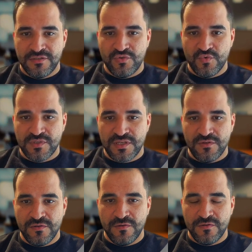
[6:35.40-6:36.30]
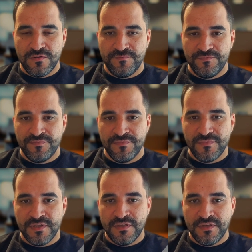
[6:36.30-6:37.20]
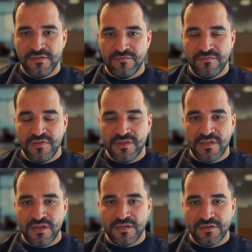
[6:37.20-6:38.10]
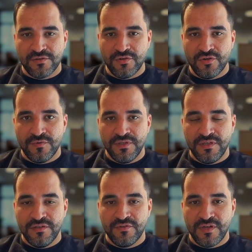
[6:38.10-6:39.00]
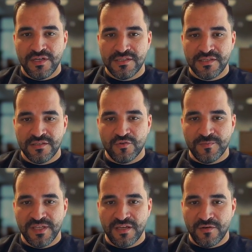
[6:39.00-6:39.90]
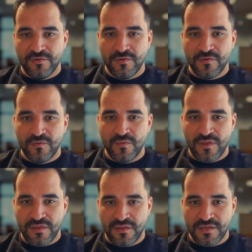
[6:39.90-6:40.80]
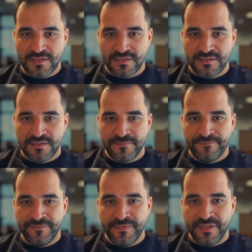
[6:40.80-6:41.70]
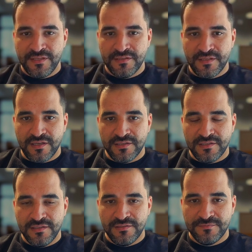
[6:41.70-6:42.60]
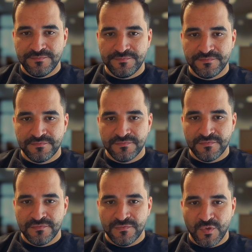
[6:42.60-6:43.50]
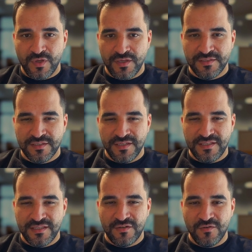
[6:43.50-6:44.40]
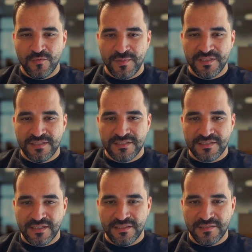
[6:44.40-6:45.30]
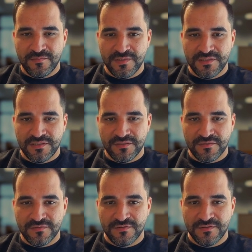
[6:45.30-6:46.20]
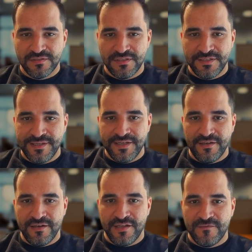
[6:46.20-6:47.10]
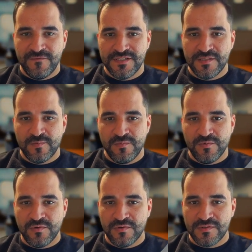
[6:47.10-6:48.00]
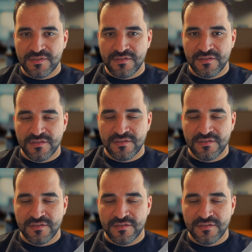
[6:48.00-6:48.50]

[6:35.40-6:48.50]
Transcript: choose a logo. We are going to ask it to make a logo with this title. Okay, it created the logo, but it's a little bit, not visible because